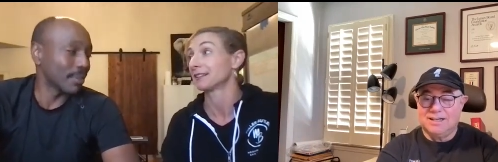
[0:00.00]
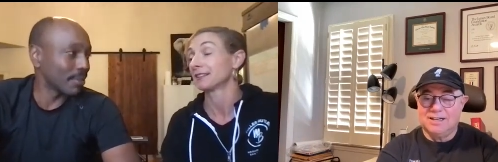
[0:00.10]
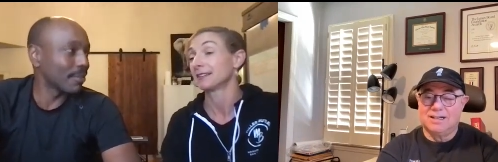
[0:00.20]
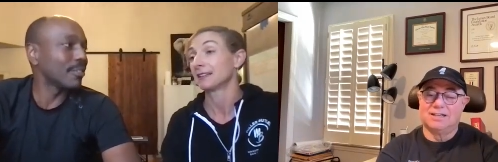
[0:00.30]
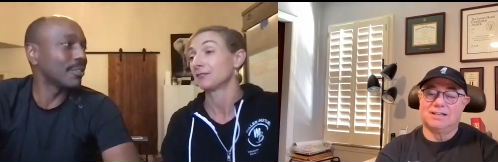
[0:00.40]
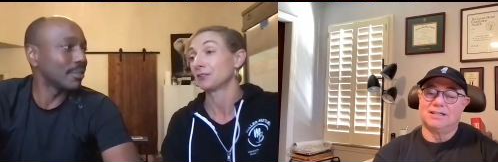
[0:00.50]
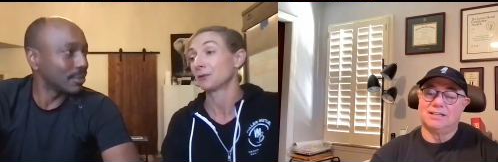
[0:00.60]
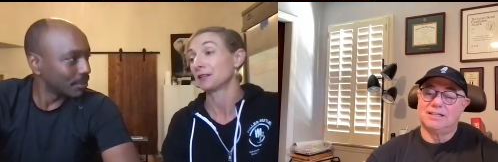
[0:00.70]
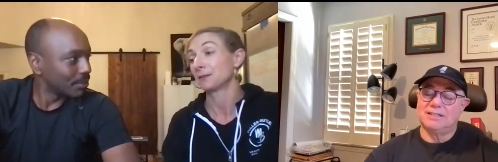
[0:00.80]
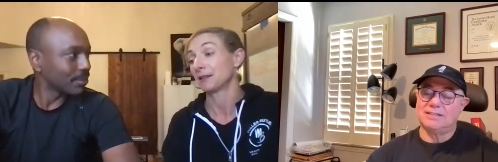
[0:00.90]
Speaker 1: mm-hmm. even though
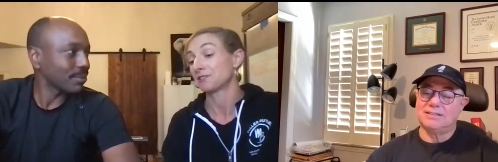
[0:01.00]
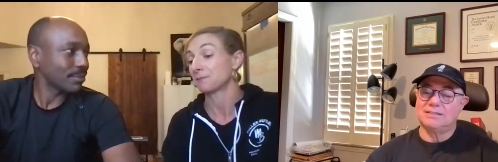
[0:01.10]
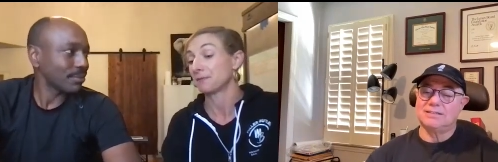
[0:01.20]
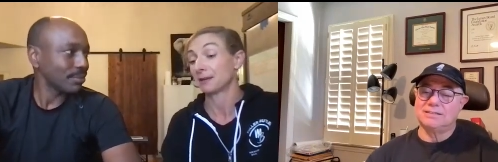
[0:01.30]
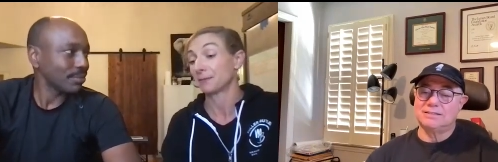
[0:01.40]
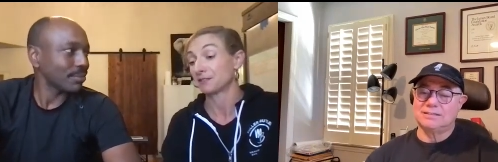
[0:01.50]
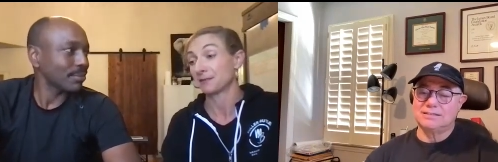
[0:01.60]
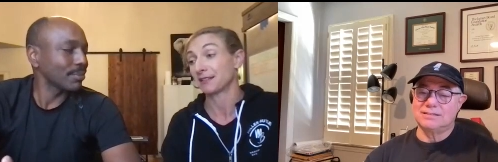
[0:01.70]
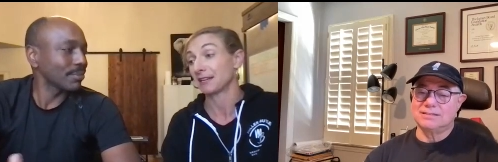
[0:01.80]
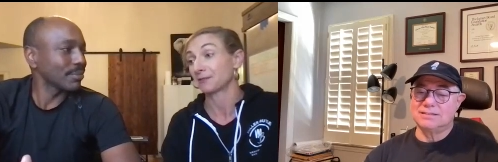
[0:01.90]
we didn't make, make much
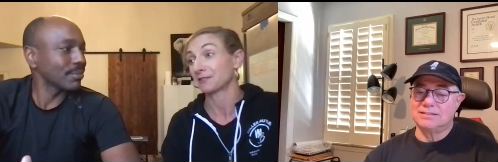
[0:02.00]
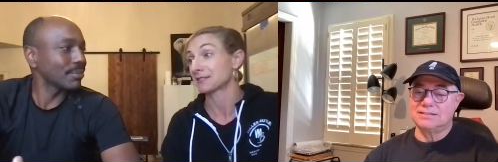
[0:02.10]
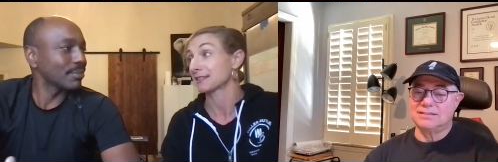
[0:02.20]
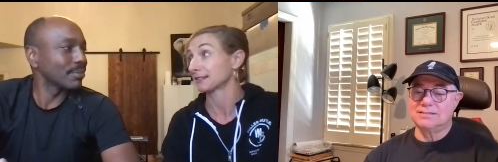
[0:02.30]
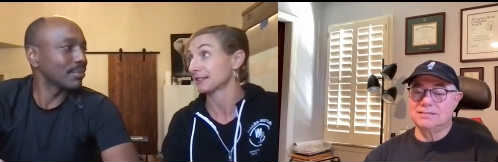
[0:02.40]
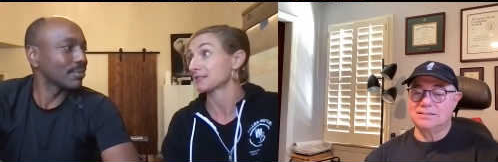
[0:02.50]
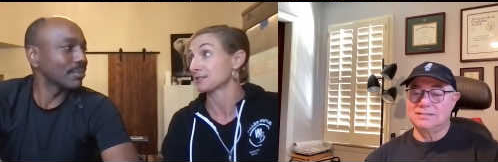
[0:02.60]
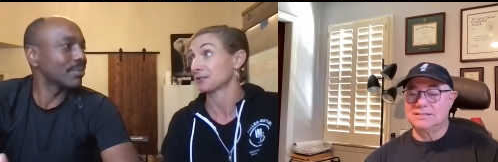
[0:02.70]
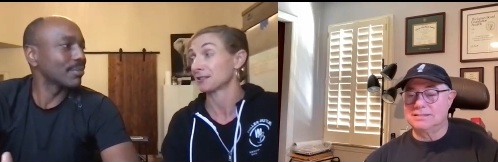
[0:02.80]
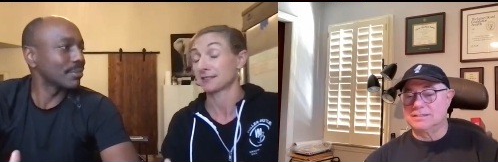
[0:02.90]
money i was just like let's
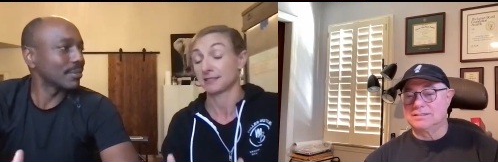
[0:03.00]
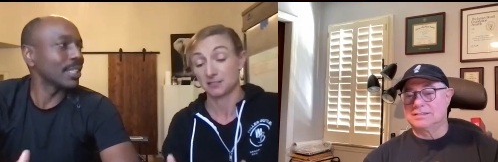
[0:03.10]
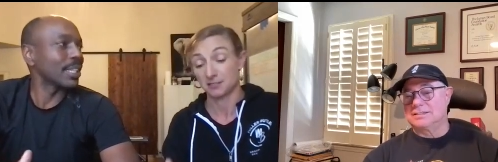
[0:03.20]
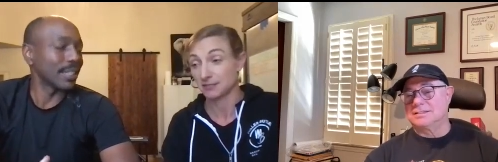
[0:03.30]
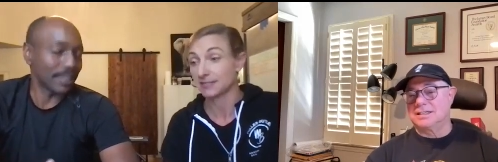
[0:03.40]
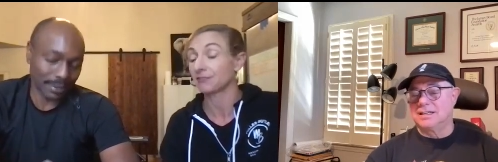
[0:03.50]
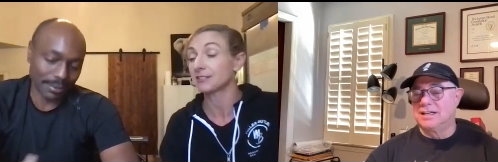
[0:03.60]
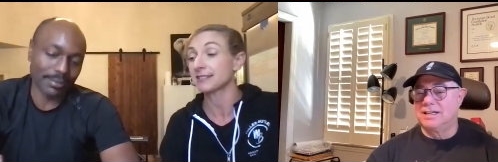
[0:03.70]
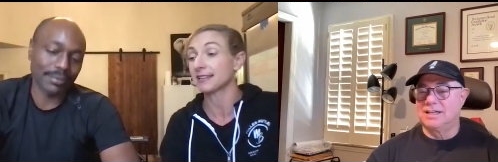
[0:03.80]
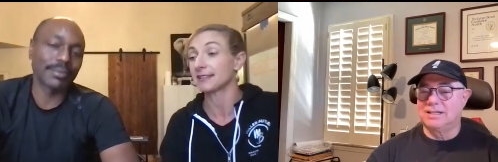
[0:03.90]
do this let's yeah. do this
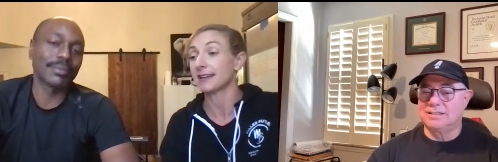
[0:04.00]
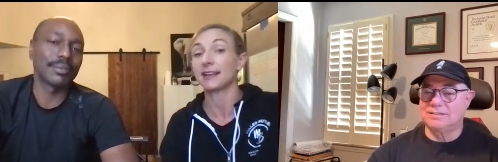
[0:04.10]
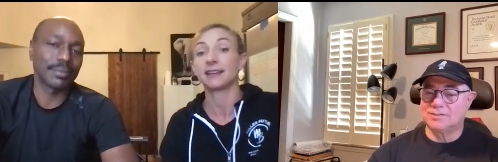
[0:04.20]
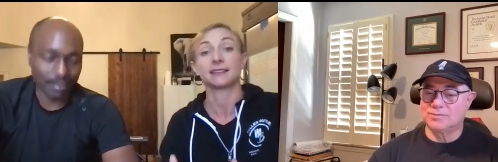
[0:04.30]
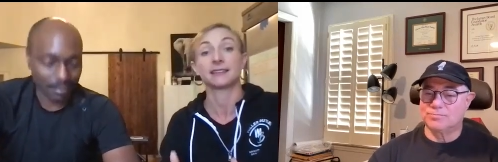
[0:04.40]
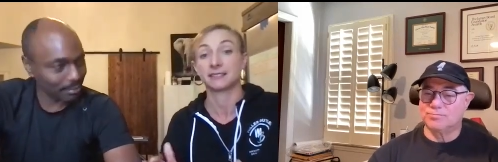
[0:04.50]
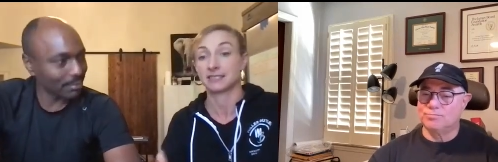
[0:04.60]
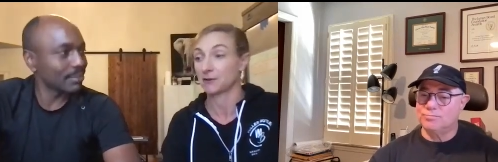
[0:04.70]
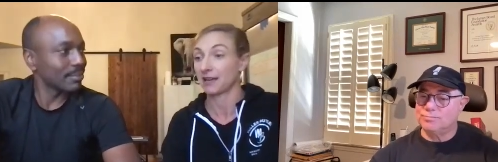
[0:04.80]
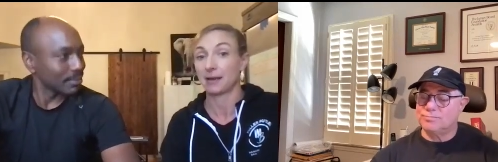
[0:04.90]
every sunday let's
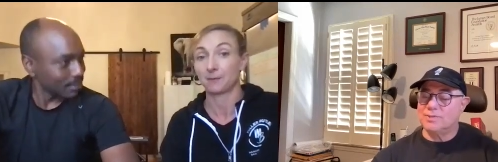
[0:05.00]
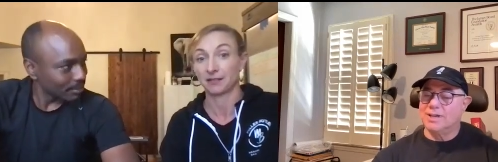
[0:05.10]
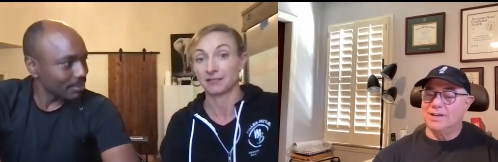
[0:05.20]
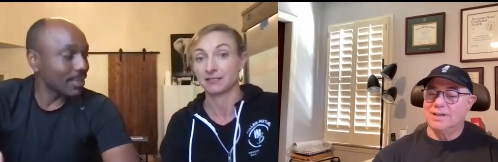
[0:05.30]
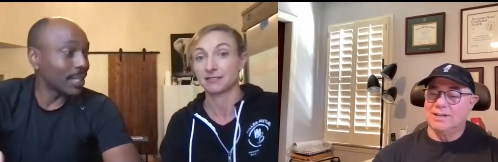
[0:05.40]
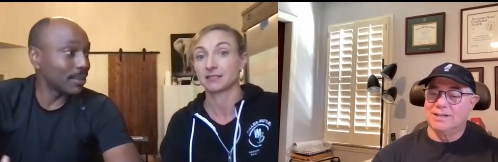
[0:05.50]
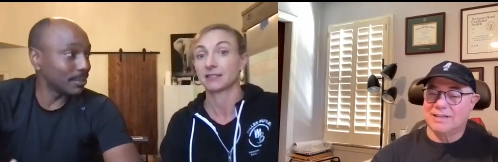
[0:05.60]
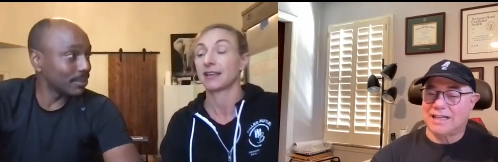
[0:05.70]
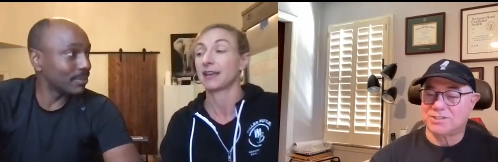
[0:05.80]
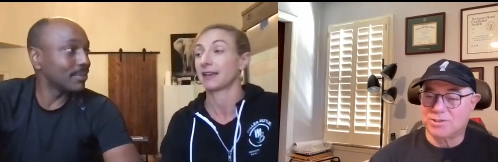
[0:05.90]
see what happens yeah.
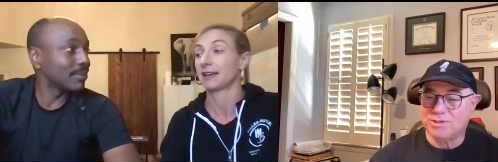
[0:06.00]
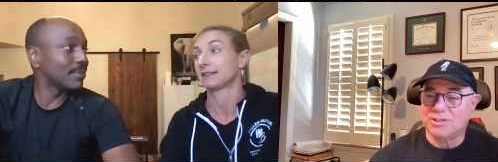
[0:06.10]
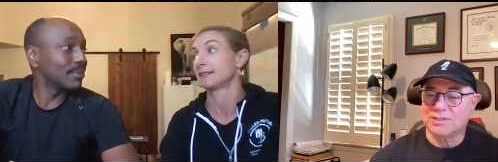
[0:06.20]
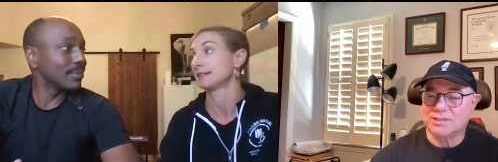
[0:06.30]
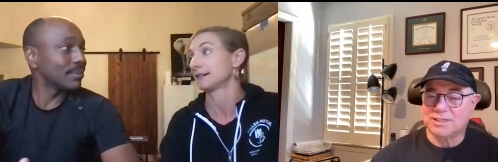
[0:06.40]
and